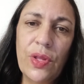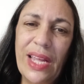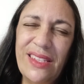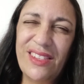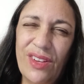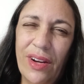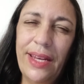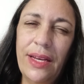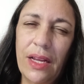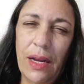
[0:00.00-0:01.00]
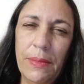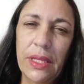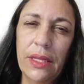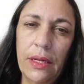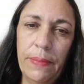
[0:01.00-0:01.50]
So that's starting to come
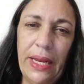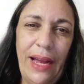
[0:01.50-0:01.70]
a little bit.